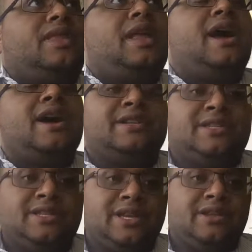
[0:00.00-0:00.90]
I
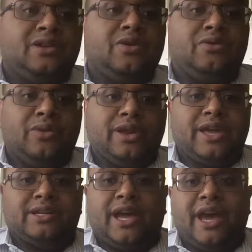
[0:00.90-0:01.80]
didn't know what
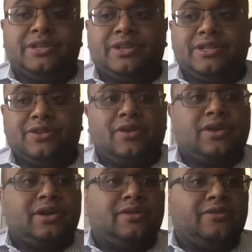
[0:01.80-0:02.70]
actually
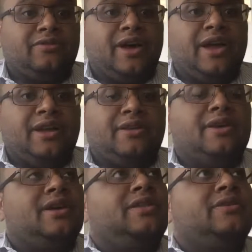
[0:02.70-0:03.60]
started the fight.
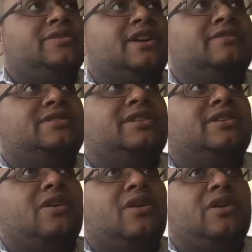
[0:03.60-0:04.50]
There was obviously an
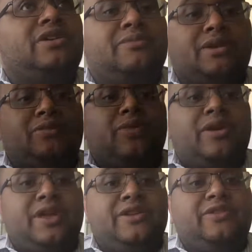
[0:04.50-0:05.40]
argument where
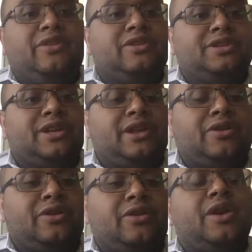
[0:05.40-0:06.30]
he's cursing at
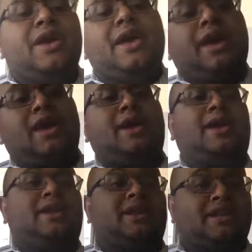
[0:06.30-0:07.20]
her,
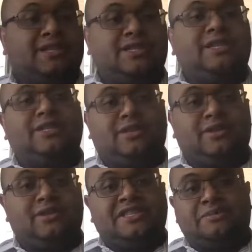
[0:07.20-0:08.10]
and his
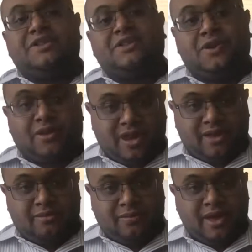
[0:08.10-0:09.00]
sister spits on
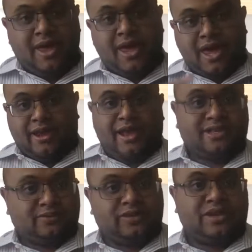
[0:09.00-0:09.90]
him. And
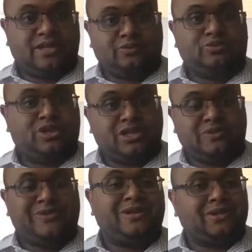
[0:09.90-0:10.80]
hence, when she
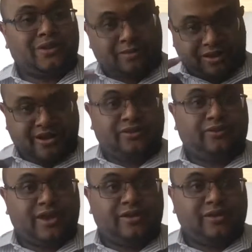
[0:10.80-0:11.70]
spits on him in his
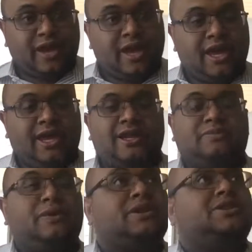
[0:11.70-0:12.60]
face, he does
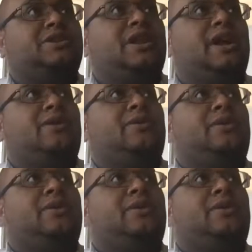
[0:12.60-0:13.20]
punch her. Now,